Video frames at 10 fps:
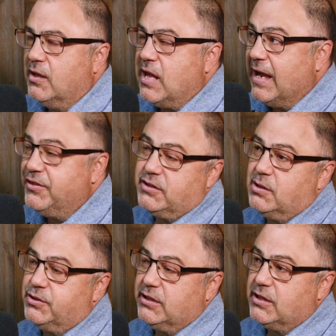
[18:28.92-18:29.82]
I think
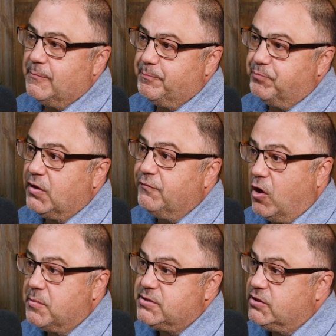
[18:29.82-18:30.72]
the thing that
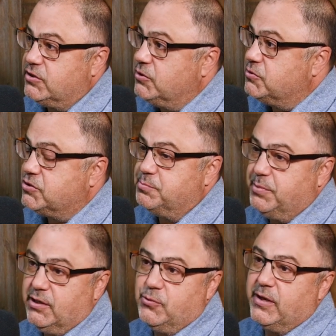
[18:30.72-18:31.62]
farmers need to do is just
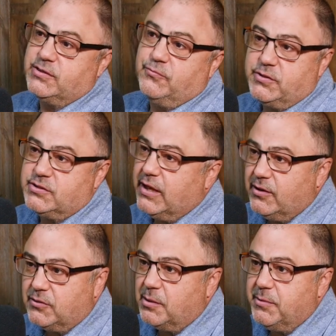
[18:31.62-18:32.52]
be aggressive with
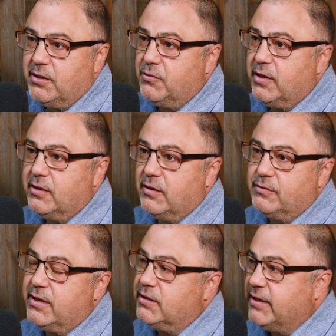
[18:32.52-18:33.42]
sale. I mean, you know, they,
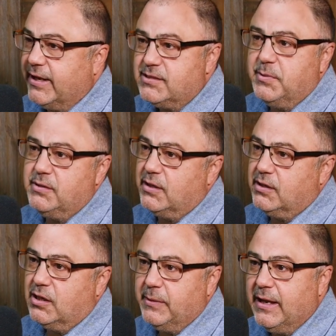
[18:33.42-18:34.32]
they need to text me, they need
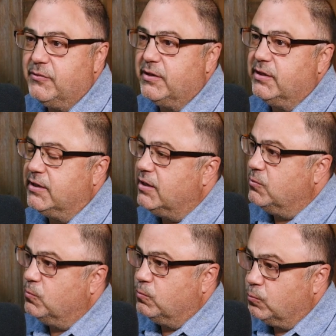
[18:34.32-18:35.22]
to come out, they need to get,
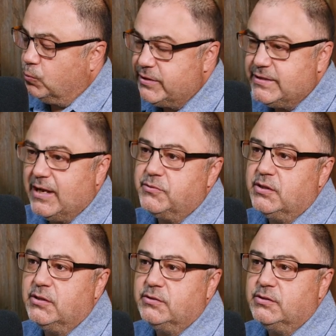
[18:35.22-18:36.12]
reach out
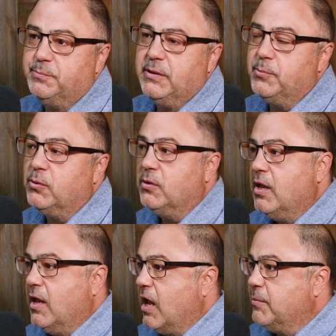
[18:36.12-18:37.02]
to, to people.
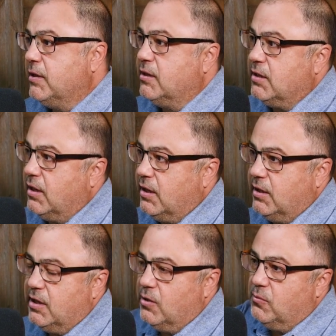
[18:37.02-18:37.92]
I mean, you
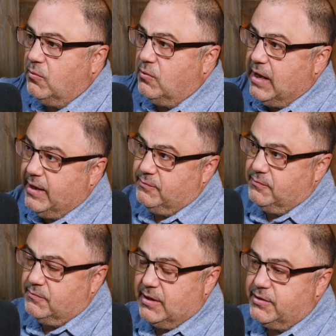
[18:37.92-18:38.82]
know, I,
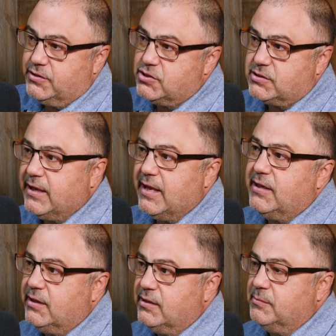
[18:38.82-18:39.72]
I think just like
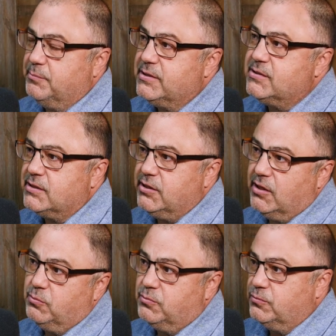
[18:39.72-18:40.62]
any business, you
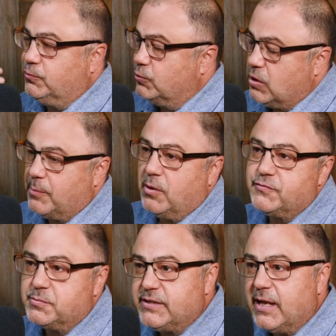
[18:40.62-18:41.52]
know, drop off
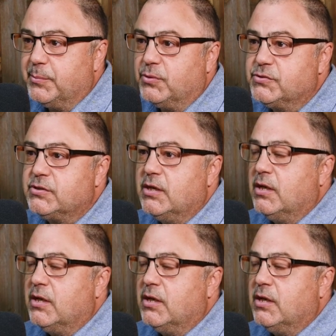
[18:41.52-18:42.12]
some samples,